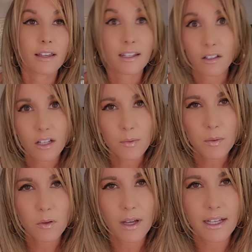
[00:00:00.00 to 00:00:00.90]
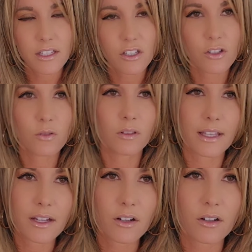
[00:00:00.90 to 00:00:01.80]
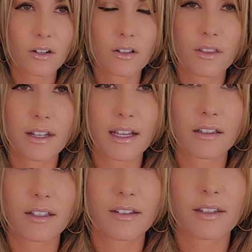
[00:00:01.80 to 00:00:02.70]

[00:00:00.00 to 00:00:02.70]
And a lot of people ask, did you layer the necklace?